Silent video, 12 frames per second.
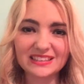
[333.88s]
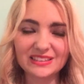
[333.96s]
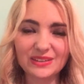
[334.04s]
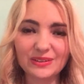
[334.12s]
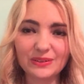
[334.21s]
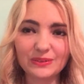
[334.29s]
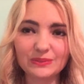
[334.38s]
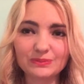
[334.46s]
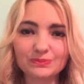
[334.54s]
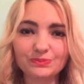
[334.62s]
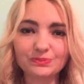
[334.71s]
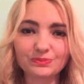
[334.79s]
So
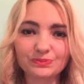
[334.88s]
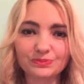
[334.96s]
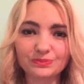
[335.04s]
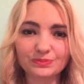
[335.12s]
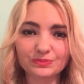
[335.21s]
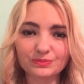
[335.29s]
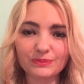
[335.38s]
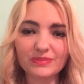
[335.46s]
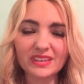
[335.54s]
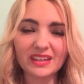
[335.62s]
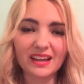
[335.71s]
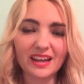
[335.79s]

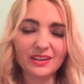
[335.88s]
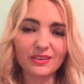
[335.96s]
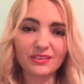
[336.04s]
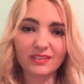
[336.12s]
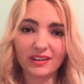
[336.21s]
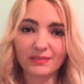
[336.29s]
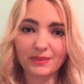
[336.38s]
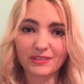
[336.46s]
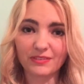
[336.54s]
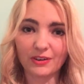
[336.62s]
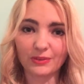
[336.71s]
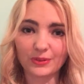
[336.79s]
I know a lot of my
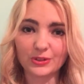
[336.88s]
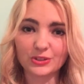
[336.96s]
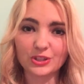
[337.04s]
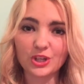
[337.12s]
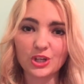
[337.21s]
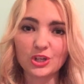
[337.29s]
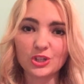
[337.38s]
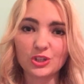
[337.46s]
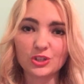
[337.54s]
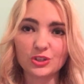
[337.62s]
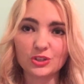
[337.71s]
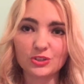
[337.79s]
followers
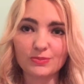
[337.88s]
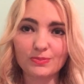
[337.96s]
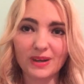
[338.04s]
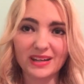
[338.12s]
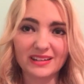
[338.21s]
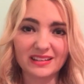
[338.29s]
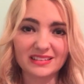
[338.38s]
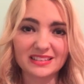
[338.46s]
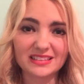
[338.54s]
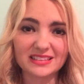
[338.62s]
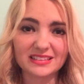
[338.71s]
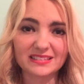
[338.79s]
might
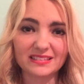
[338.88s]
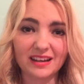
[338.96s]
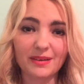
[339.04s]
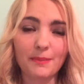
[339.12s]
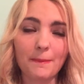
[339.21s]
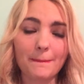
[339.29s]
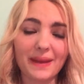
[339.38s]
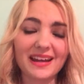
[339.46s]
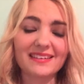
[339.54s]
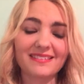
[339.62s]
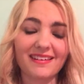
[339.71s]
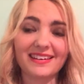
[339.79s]

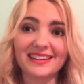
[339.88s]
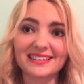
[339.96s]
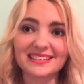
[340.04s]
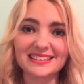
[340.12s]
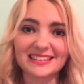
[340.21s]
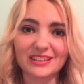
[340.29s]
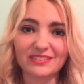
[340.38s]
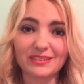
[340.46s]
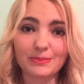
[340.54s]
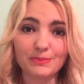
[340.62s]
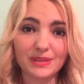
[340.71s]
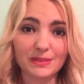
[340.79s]
not
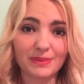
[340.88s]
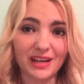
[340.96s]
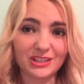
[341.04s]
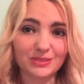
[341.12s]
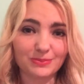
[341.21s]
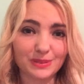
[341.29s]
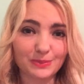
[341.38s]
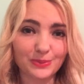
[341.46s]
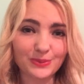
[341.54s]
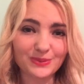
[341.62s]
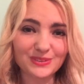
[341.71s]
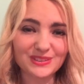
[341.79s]
necessarily be pageant
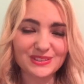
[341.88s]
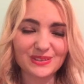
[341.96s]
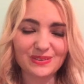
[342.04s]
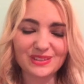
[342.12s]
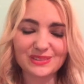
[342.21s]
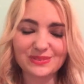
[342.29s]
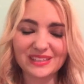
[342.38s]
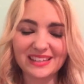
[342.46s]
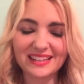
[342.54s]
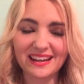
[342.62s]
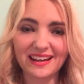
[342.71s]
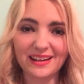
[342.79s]
people. So this
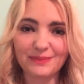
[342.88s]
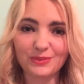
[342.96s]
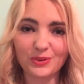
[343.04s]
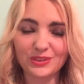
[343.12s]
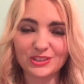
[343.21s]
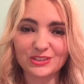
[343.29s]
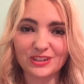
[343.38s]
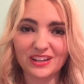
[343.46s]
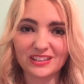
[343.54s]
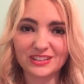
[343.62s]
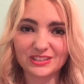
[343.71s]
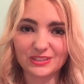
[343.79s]
weekend I'm going to
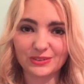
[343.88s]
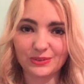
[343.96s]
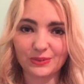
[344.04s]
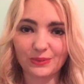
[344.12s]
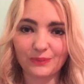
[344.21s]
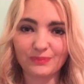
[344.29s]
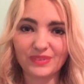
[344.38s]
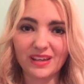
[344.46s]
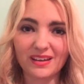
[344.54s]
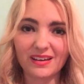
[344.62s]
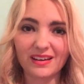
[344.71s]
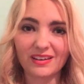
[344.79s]
try to do
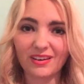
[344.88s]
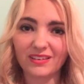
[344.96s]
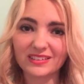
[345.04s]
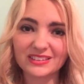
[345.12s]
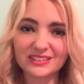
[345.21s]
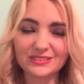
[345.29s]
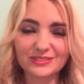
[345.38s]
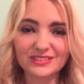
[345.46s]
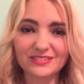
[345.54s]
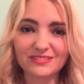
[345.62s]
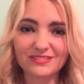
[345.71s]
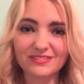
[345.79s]
an
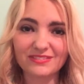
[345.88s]
all-exclusive